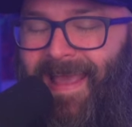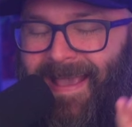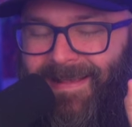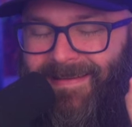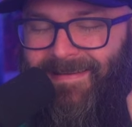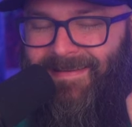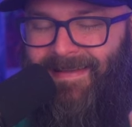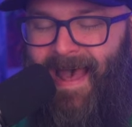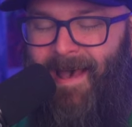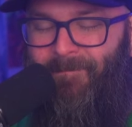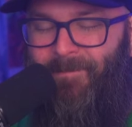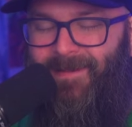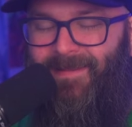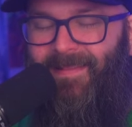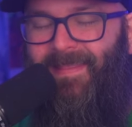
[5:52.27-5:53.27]

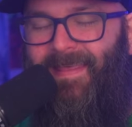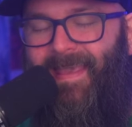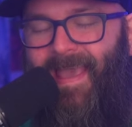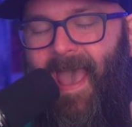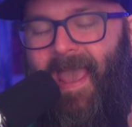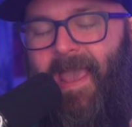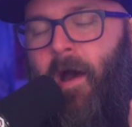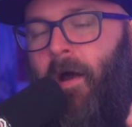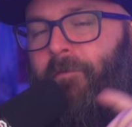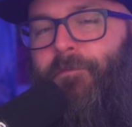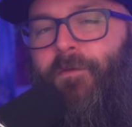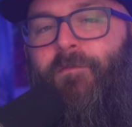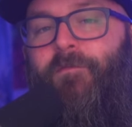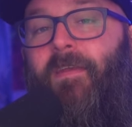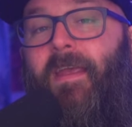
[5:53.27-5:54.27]
except the
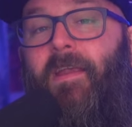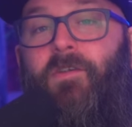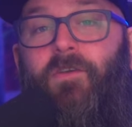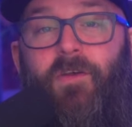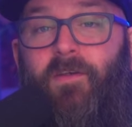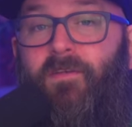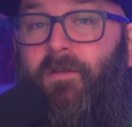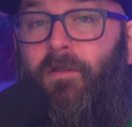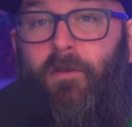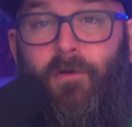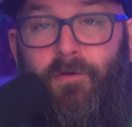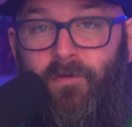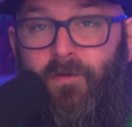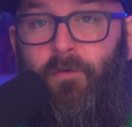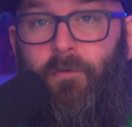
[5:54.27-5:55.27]
AR-15 just
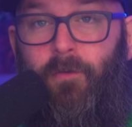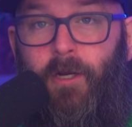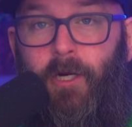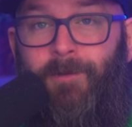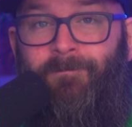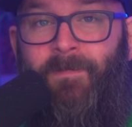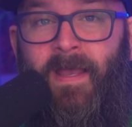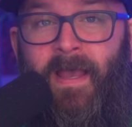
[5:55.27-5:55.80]
looked cooler.